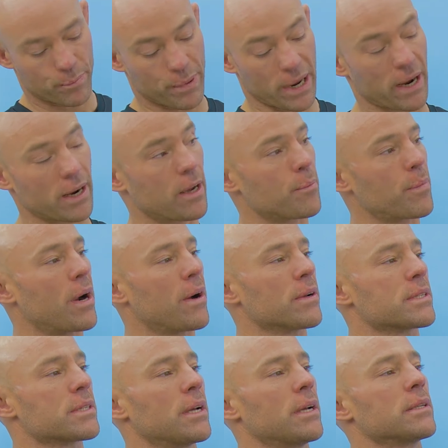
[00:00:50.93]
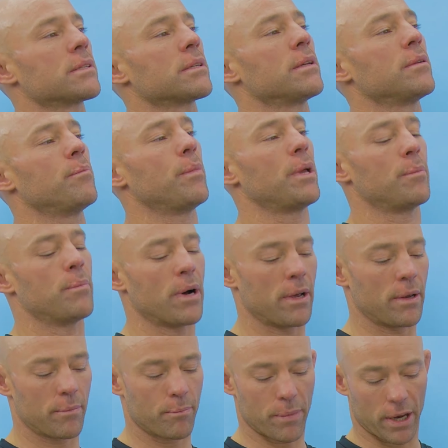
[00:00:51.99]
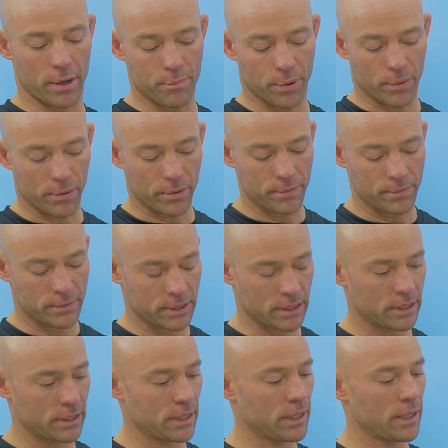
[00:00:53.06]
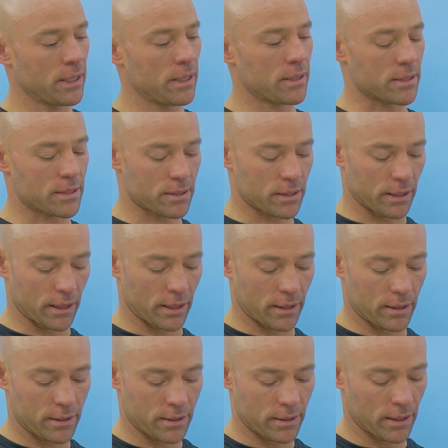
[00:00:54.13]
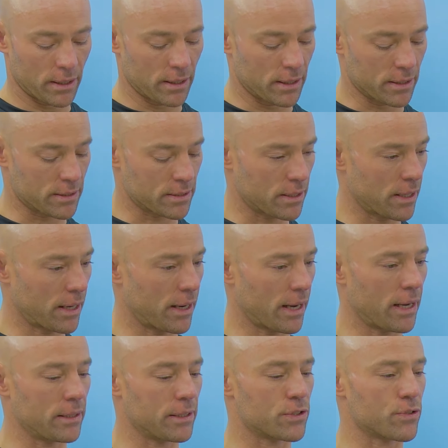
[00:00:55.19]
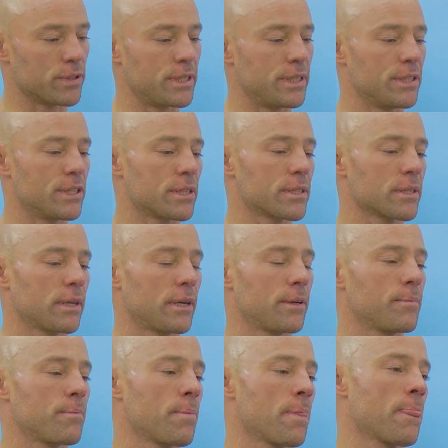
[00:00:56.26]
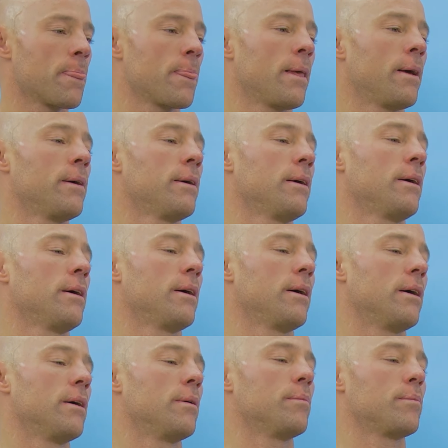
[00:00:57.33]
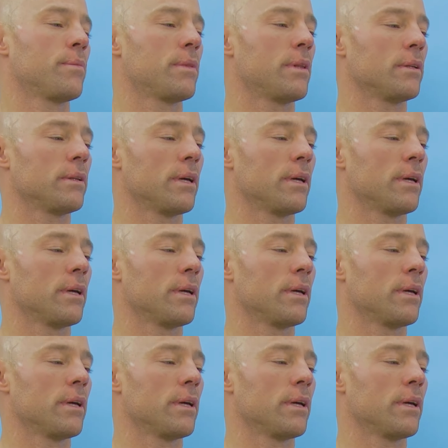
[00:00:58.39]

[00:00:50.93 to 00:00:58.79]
backup iron sights made by Magpul. The sling is a Haley strategic sling. The